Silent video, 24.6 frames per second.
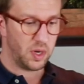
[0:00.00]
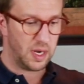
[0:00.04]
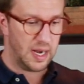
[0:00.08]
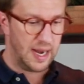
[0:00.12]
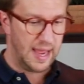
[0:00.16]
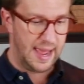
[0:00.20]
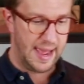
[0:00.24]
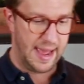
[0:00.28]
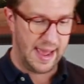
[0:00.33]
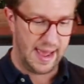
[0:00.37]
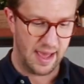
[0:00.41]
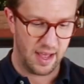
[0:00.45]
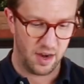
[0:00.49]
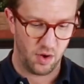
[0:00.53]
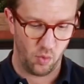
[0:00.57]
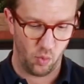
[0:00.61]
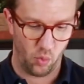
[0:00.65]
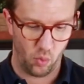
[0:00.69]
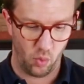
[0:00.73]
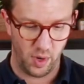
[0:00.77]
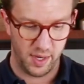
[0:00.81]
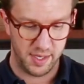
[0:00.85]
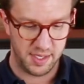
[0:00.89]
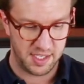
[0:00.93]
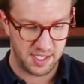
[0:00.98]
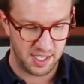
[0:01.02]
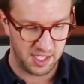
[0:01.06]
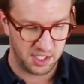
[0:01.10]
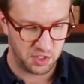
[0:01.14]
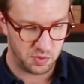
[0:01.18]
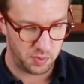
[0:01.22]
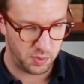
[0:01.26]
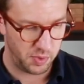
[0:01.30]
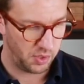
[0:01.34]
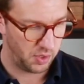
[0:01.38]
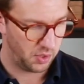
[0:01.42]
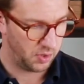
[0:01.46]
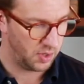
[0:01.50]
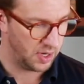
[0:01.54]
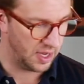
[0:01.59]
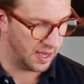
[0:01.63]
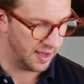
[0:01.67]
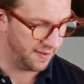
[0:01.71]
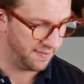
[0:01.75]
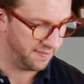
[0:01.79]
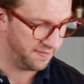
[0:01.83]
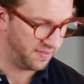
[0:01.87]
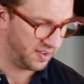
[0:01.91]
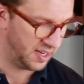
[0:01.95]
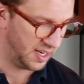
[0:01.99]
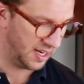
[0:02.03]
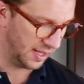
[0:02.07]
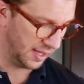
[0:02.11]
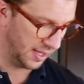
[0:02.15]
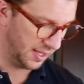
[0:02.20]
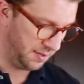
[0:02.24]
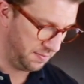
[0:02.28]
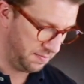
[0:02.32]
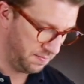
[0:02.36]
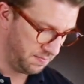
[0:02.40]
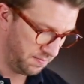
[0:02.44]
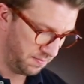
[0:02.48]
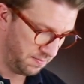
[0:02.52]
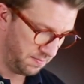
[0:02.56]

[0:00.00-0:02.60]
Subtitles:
going to add 1 teaspoon of vanilla.